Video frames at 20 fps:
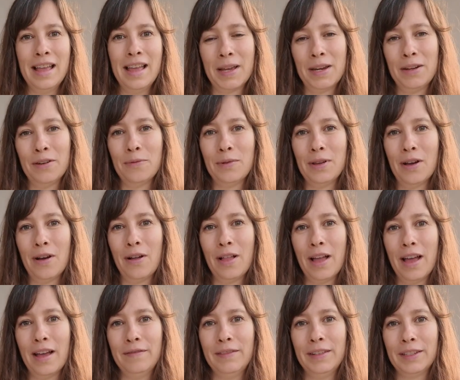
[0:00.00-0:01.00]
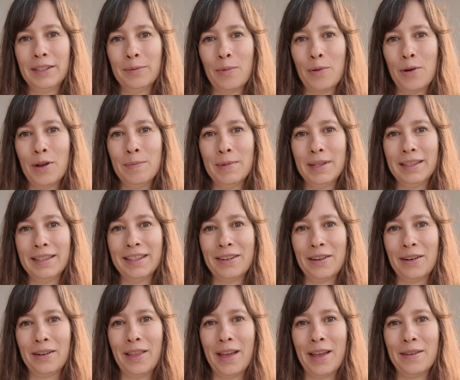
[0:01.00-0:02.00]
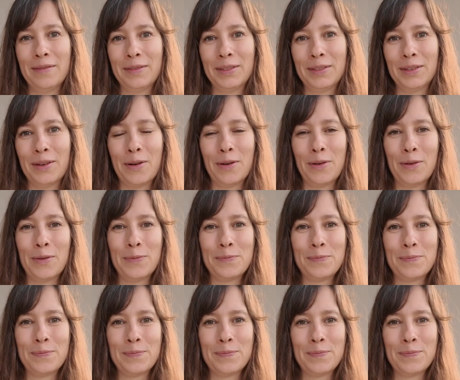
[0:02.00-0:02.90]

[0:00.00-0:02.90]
I know we all have disappointments in our life, so